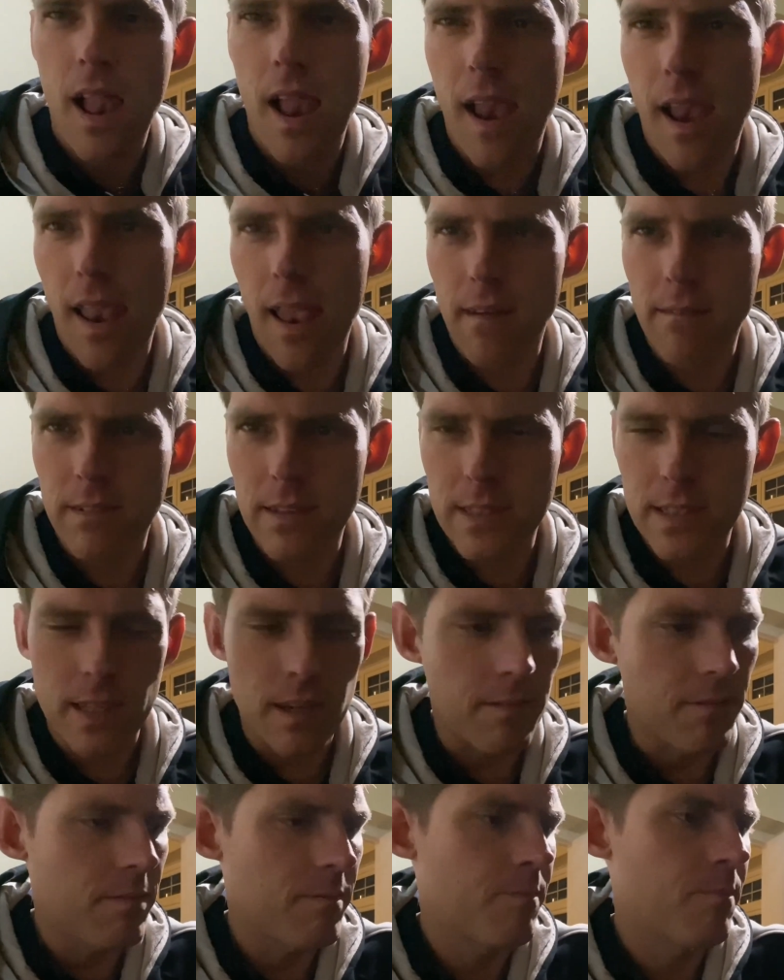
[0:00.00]
Lovely
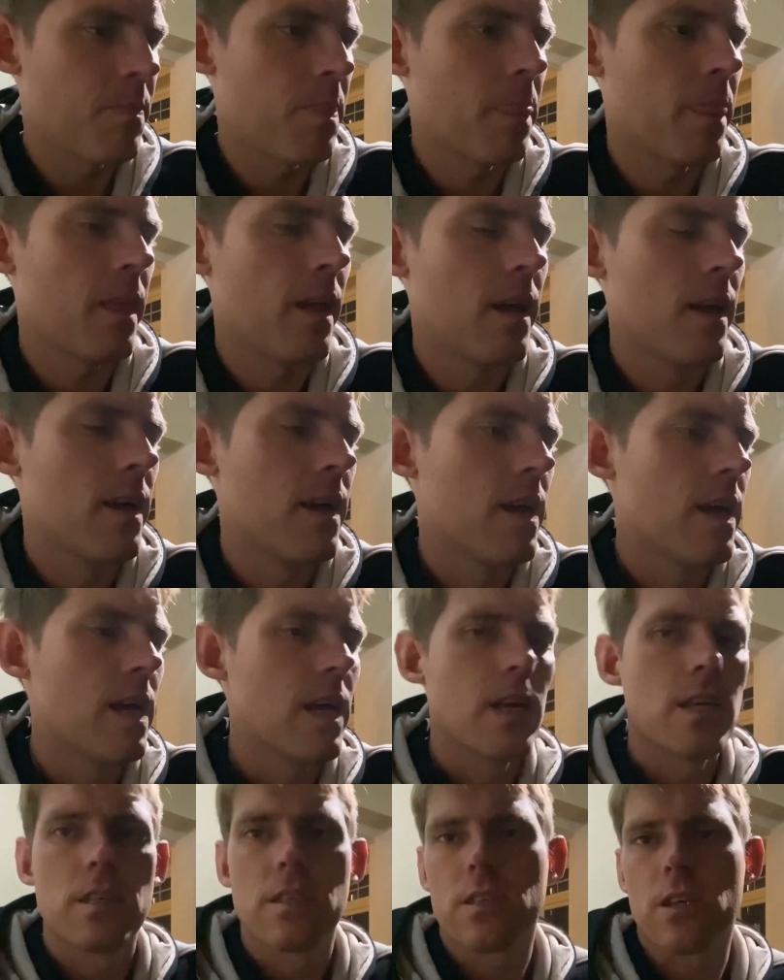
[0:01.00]
stuff.
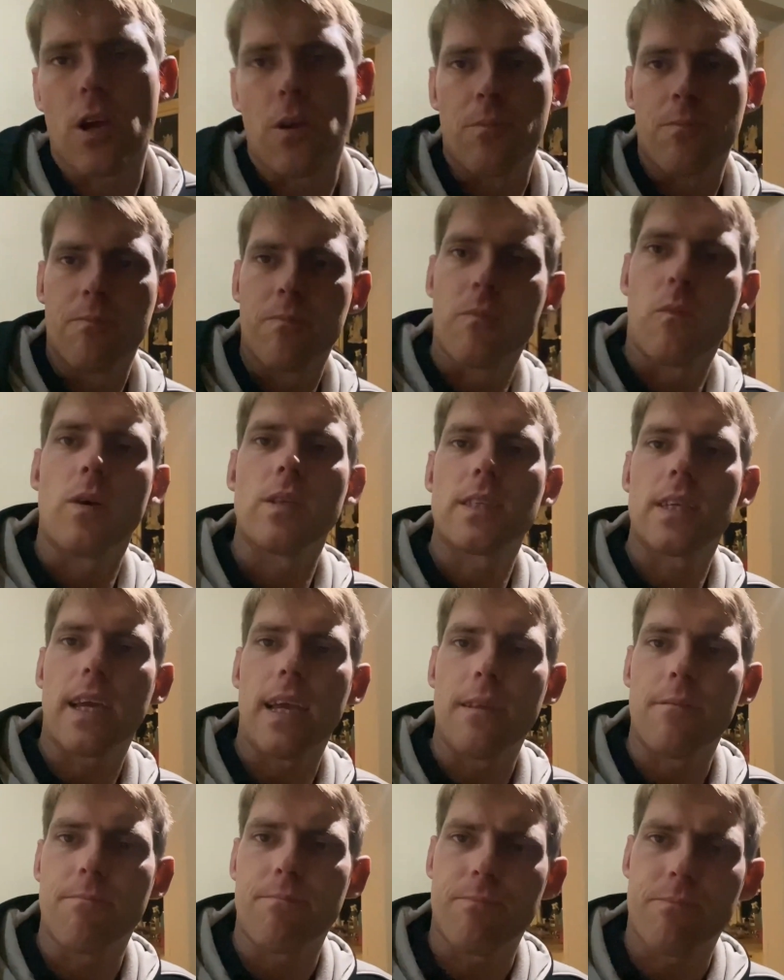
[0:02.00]
So once
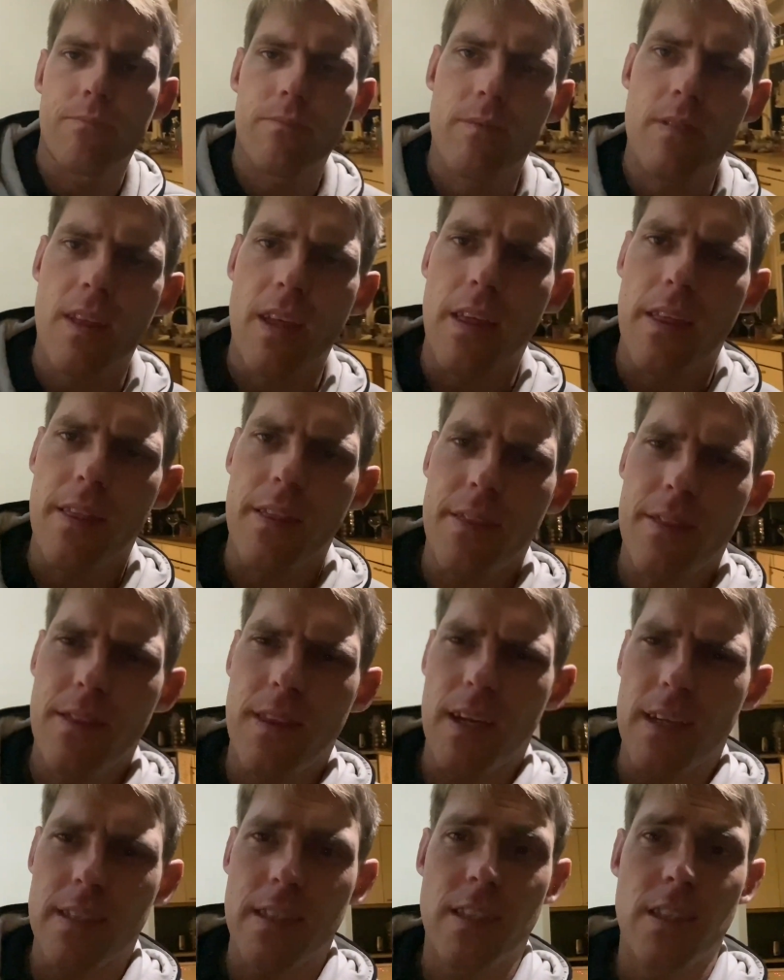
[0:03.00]
again,
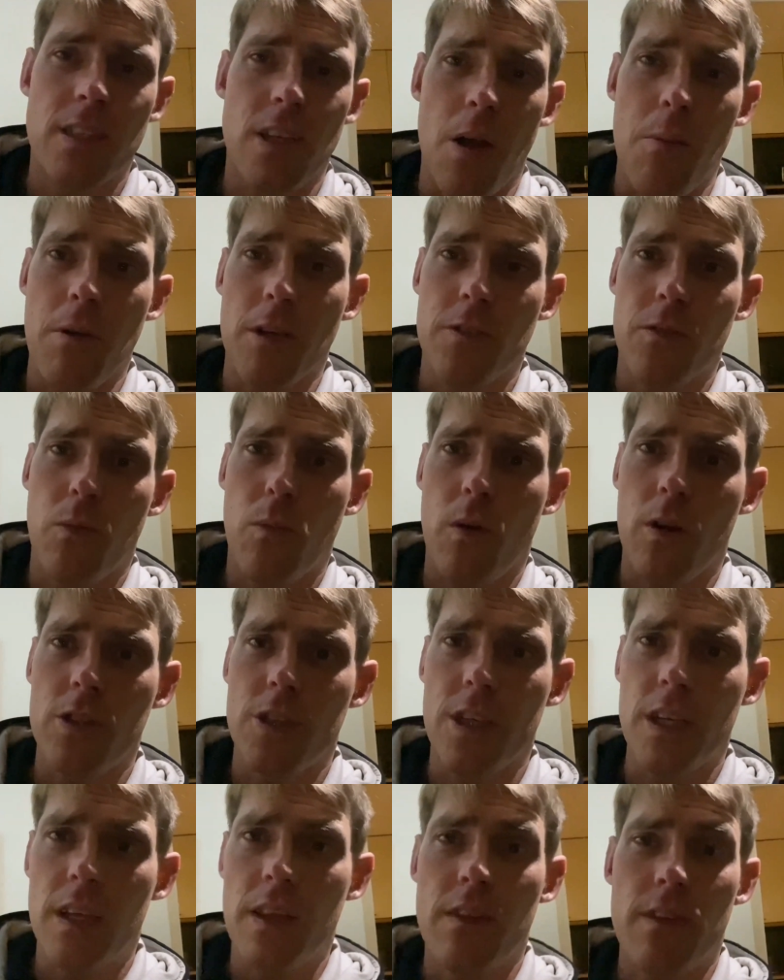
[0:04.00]
thanks so much for
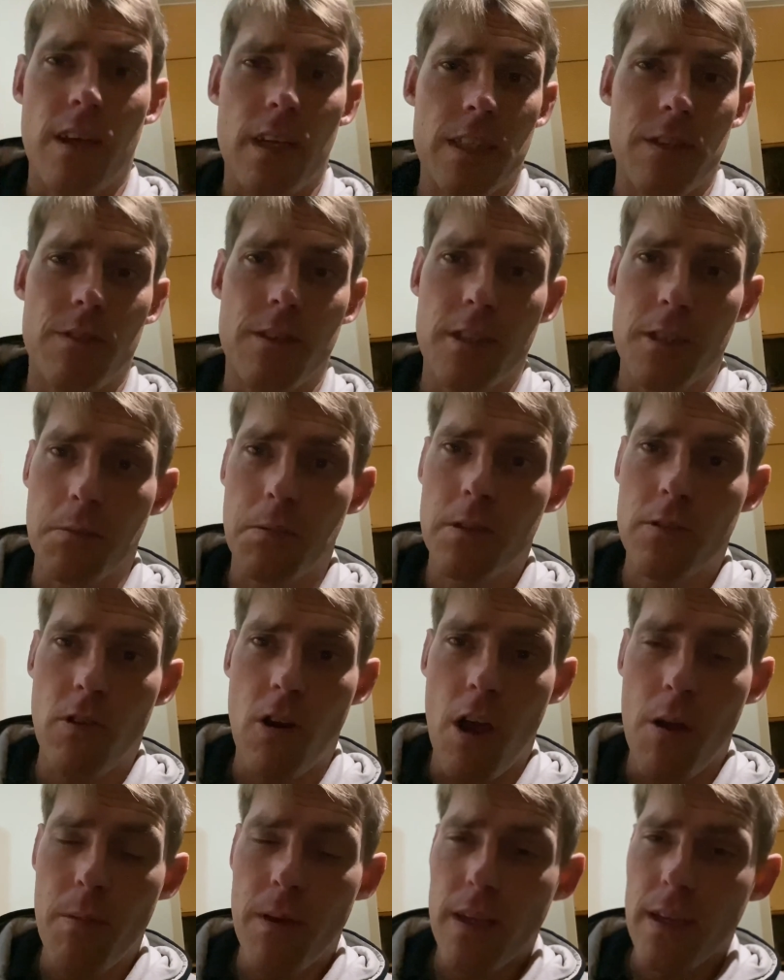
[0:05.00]
watching. Thanks for
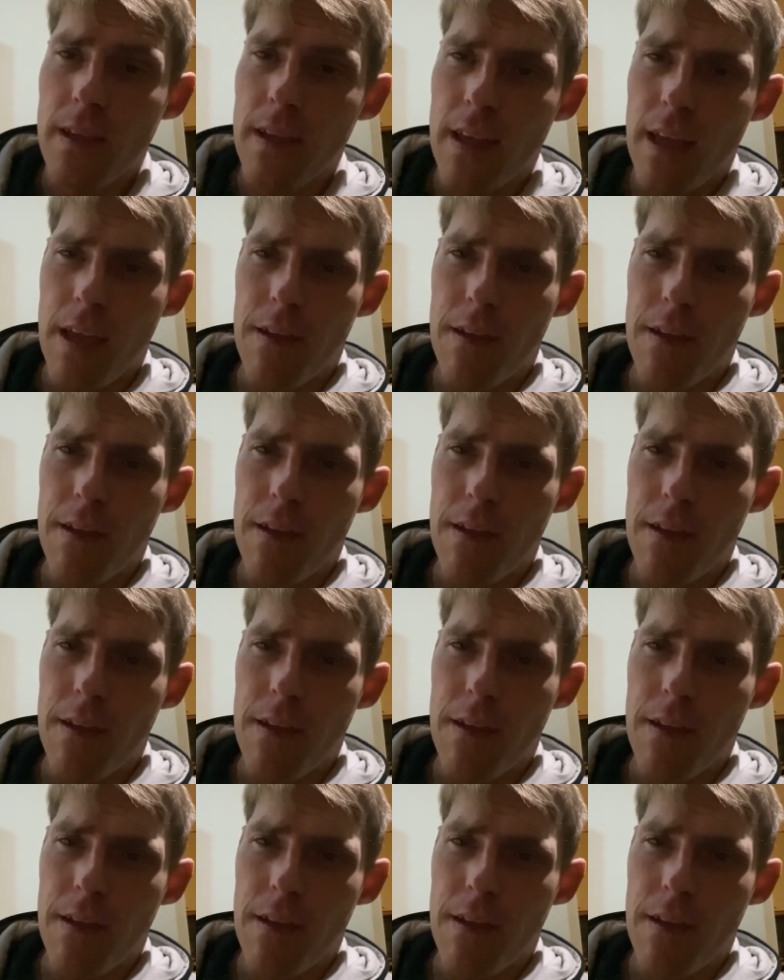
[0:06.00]
subscribing.